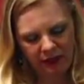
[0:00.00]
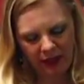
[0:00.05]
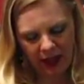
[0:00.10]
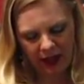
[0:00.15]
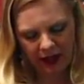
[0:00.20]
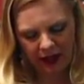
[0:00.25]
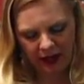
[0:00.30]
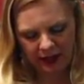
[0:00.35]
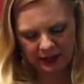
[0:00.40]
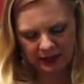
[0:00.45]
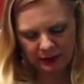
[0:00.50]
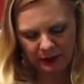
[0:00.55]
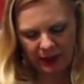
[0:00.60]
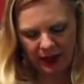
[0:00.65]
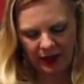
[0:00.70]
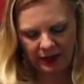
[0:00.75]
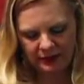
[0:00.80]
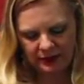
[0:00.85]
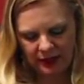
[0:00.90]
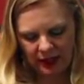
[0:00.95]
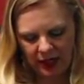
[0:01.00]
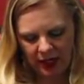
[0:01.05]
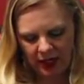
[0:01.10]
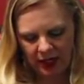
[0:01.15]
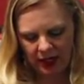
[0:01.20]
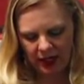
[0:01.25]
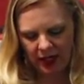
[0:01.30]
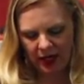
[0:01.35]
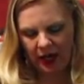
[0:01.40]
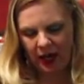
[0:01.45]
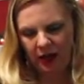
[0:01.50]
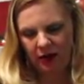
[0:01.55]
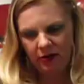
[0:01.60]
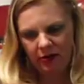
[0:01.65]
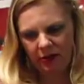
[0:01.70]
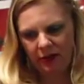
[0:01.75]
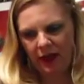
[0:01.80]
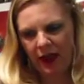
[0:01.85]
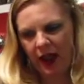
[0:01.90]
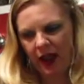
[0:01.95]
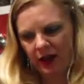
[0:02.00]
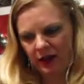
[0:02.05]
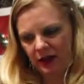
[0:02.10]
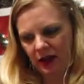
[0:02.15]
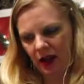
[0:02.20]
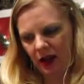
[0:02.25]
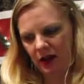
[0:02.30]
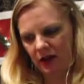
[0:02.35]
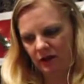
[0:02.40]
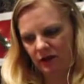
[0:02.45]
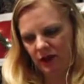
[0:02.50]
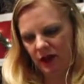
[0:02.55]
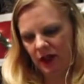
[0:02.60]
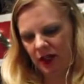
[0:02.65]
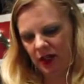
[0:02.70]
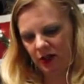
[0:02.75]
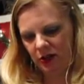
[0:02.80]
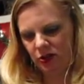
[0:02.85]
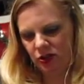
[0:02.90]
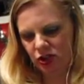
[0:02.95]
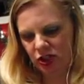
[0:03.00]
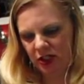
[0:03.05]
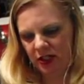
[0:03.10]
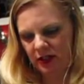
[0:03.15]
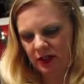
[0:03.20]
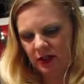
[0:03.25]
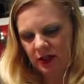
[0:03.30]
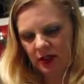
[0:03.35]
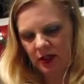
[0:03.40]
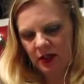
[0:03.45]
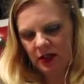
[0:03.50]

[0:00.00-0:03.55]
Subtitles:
that aspect and kind of get out of that kind of an energy